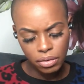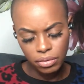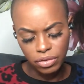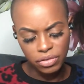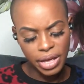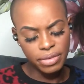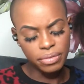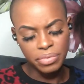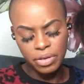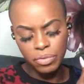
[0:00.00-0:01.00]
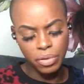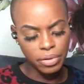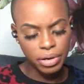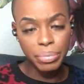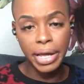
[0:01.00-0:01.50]
Because you had some stuff going
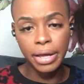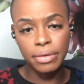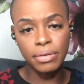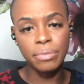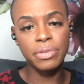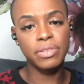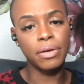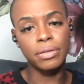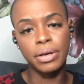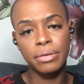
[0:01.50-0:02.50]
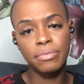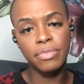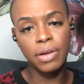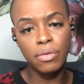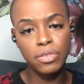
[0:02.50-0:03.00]
on in the past. Like we saw that
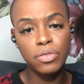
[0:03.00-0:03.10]
Five of